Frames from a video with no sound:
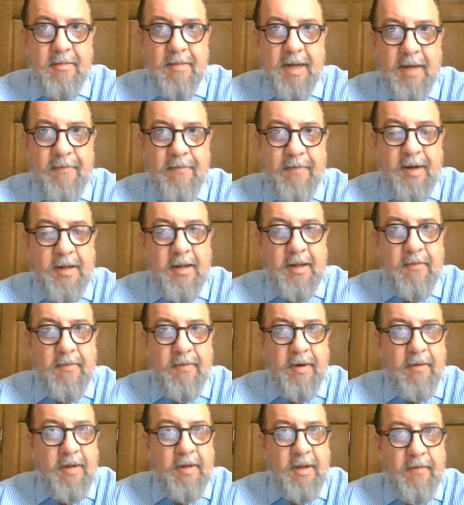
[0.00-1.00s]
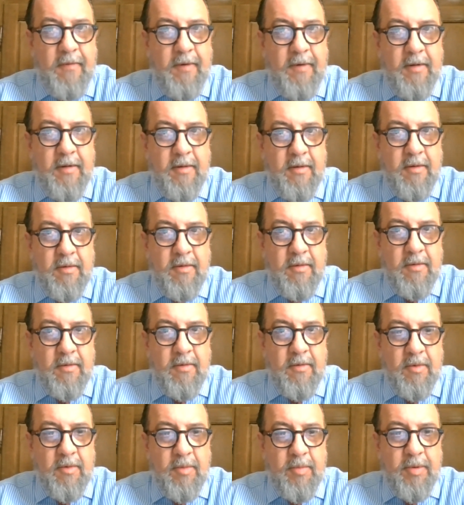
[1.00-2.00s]
I find that very difficult to
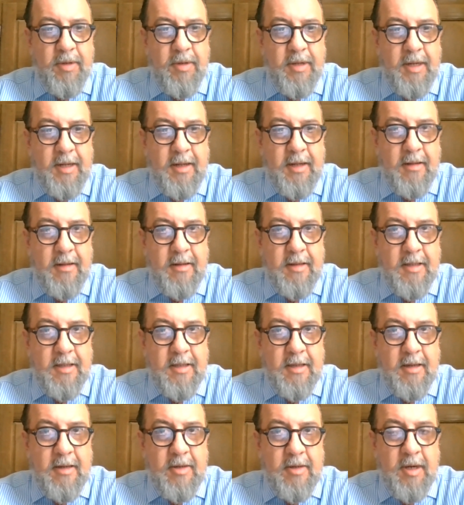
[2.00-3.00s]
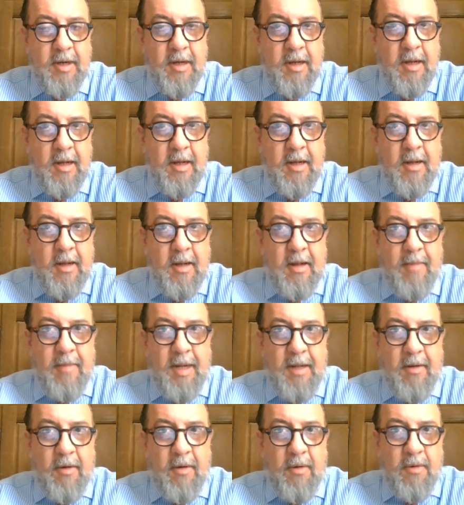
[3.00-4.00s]
predict at this stage. I
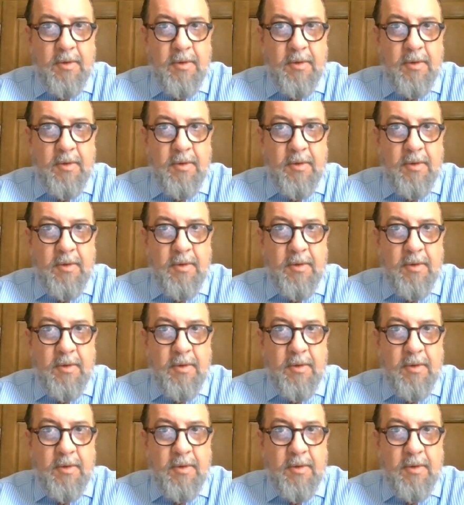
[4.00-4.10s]
mean, the whole